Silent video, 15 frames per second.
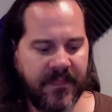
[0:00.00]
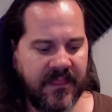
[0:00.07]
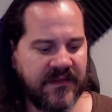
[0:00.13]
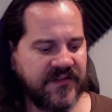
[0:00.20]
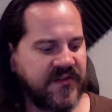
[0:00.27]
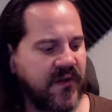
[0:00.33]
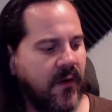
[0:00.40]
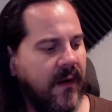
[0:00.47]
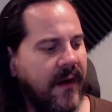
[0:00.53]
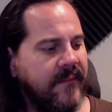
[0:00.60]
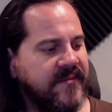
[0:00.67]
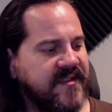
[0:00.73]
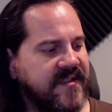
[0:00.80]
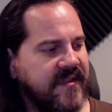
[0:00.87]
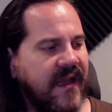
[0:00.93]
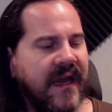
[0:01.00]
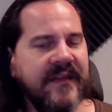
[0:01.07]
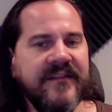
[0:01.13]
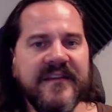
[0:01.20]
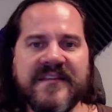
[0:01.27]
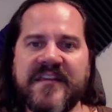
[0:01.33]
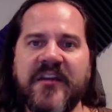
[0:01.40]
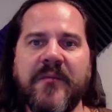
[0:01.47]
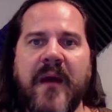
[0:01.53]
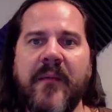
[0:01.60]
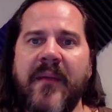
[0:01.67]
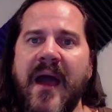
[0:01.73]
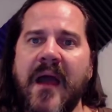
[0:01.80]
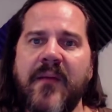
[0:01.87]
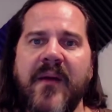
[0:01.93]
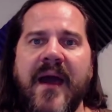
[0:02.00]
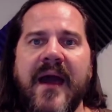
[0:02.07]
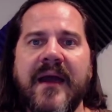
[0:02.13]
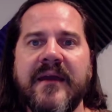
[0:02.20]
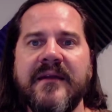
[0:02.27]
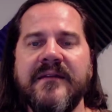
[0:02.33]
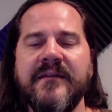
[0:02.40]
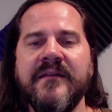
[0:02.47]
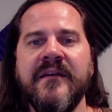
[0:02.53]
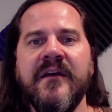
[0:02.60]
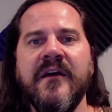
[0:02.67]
So I slide this into my backpack, and